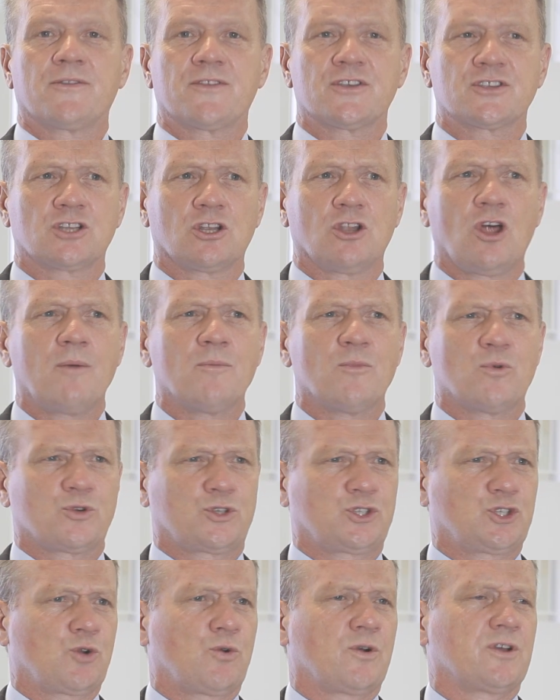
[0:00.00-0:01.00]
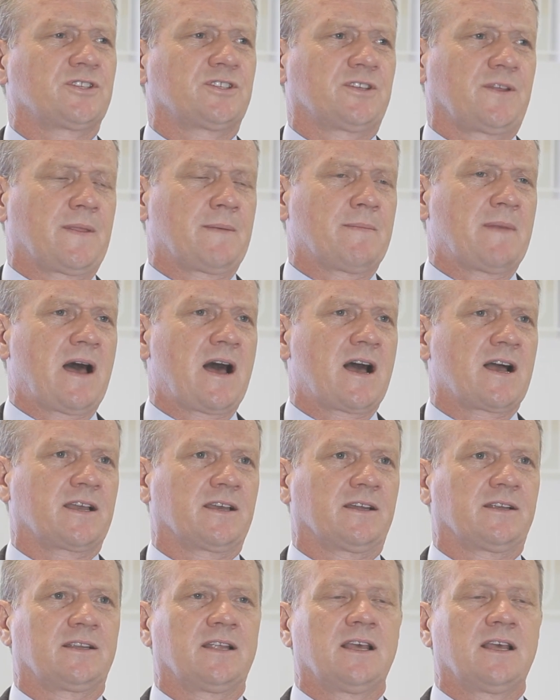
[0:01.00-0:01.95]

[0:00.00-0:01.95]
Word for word: there's a lot more choice in the market.